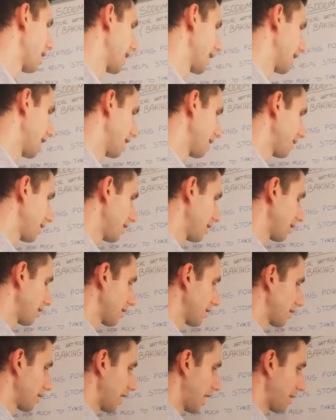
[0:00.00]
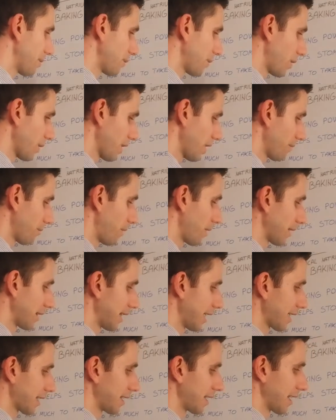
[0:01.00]
And I think that I'm talking
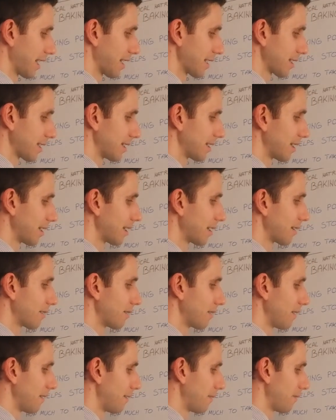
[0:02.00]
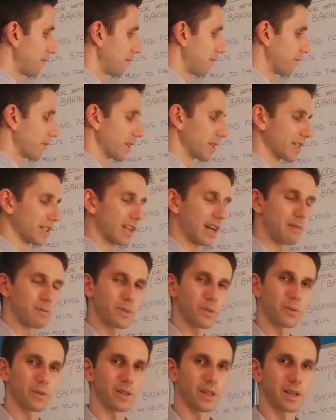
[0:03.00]
about lactic acid here when it
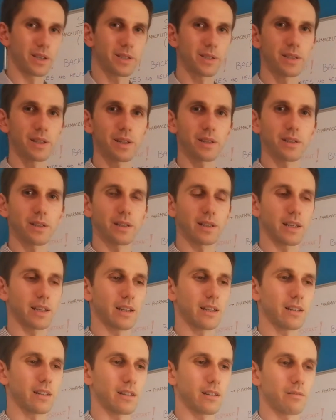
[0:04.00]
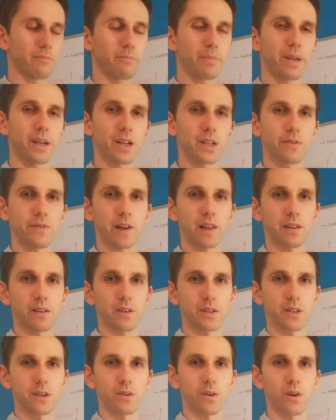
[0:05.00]
comes to the acidity, like uh, pH
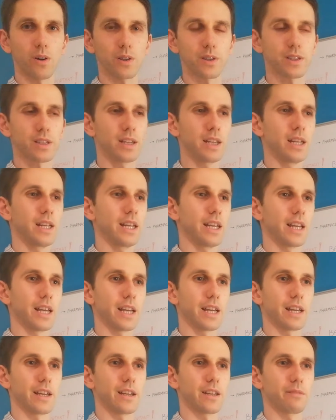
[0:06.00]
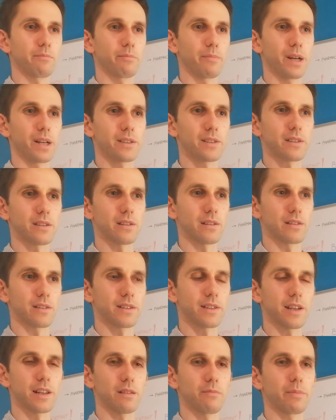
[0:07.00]
value is crossed and muscle
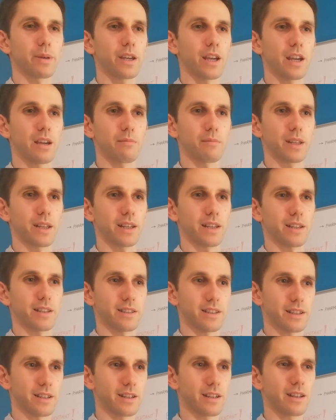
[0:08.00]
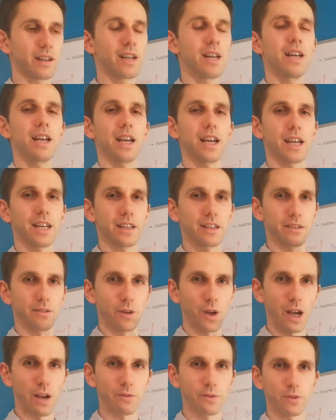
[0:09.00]
cell became like acidic and
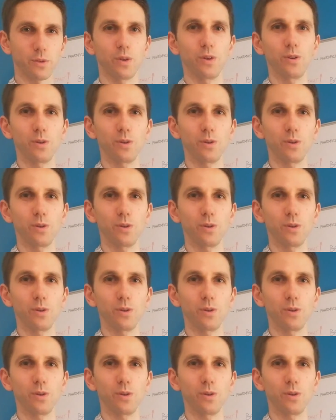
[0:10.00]
you have to